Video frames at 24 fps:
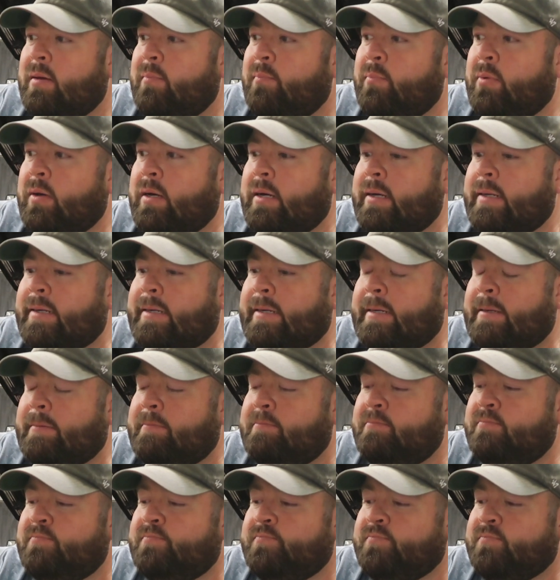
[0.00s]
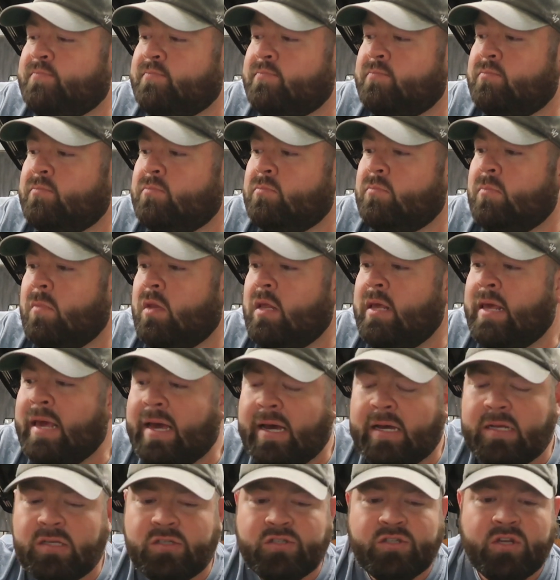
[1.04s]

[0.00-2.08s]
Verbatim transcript: But, um, yeah,